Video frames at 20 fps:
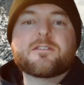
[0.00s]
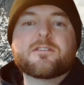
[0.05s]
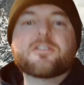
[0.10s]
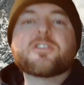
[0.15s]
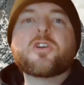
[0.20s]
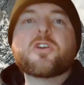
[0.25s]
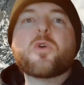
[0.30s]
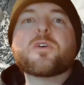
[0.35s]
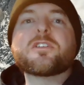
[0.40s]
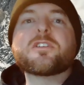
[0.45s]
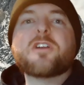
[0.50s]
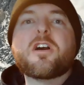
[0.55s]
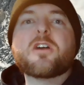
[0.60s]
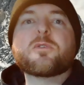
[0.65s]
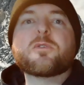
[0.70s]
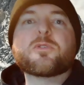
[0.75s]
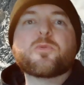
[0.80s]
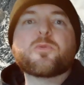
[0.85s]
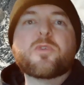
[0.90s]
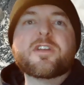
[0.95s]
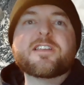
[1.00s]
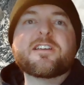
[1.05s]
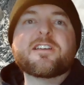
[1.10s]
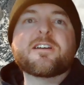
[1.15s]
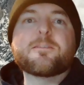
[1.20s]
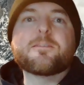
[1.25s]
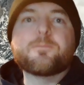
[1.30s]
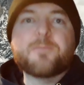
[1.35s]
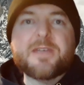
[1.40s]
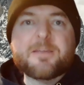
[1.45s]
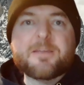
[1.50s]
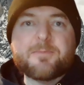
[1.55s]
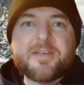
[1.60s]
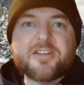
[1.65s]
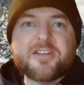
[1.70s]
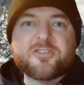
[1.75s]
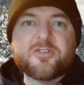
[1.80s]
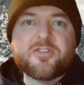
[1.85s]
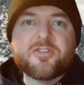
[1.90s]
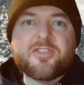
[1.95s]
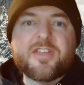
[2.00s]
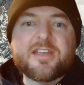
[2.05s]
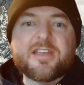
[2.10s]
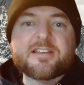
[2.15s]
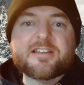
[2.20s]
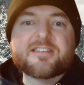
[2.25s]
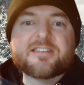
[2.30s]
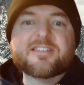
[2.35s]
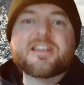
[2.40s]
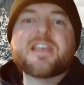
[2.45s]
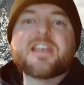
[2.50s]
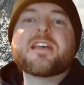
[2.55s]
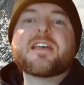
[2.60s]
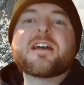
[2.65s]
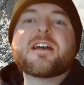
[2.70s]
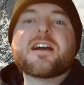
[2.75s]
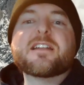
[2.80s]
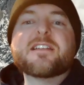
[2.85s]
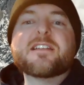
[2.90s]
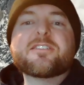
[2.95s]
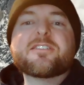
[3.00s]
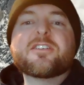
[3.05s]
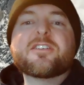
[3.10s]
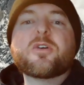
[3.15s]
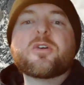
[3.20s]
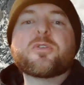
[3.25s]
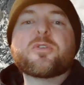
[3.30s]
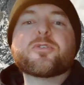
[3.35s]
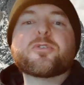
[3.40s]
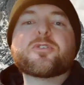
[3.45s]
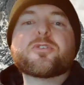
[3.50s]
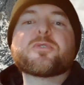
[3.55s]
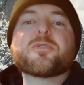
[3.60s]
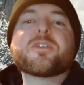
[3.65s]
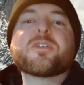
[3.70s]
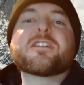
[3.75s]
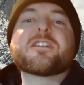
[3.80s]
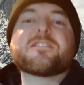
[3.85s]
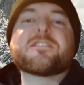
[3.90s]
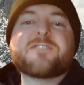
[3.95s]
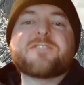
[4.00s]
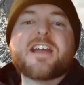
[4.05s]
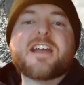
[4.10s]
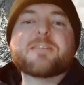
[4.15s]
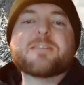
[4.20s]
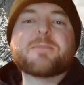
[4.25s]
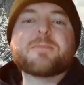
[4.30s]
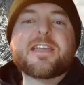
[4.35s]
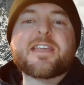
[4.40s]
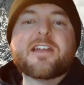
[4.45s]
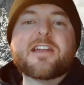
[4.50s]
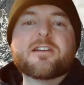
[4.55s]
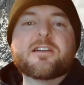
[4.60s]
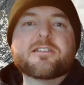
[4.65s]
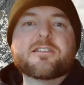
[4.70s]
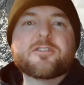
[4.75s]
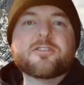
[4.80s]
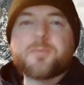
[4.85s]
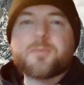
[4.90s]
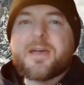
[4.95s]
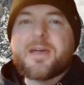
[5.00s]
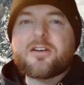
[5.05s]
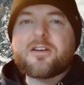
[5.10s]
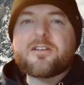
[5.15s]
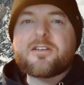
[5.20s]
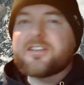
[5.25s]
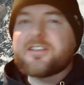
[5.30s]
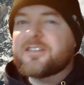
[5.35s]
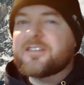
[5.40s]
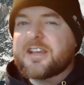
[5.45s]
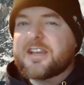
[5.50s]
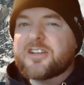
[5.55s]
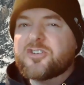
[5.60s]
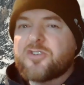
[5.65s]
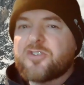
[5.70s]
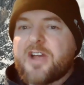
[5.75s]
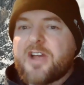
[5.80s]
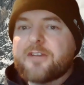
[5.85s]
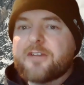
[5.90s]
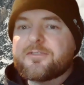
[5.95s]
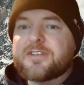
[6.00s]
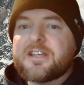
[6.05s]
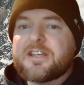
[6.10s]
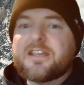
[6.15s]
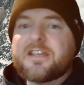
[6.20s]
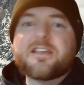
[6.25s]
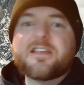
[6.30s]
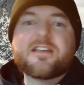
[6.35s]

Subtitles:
To go along with working on big picture things, I like to go through and define my characters better in a second draft.